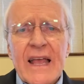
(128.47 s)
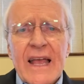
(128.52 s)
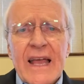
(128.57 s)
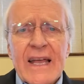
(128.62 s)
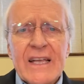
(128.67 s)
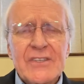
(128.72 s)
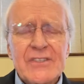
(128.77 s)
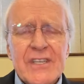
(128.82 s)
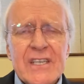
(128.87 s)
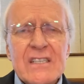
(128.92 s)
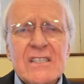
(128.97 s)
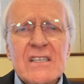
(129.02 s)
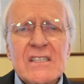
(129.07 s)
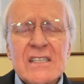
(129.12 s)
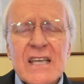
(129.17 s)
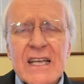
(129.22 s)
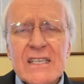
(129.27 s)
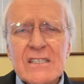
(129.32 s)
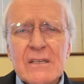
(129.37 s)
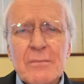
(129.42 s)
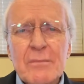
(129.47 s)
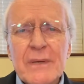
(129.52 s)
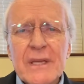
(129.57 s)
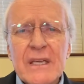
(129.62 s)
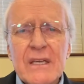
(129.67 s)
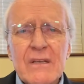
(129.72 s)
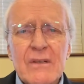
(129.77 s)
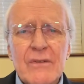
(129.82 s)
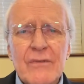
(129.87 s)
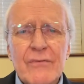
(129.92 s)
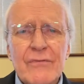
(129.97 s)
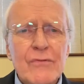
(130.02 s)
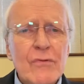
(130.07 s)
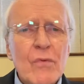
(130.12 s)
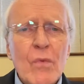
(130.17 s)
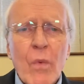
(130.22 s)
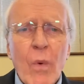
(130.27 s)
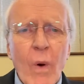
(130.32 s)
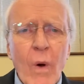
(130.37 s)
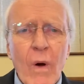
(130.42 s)
And Jesus has appeared
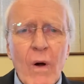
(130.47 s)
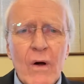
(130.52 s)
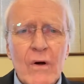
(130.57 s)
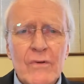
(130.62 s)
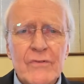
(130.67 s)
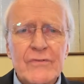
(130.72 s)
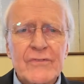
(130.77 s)
through walls